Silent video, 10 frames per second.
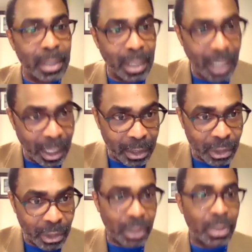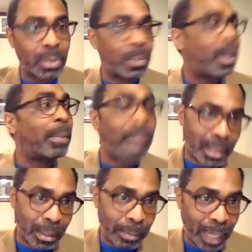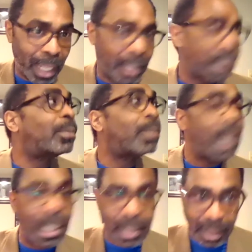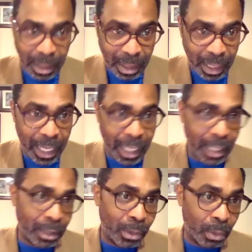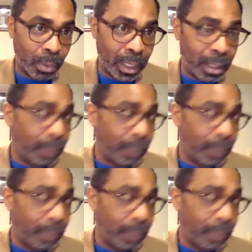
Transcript: in the church when Pastor Bell was there in Goodwill,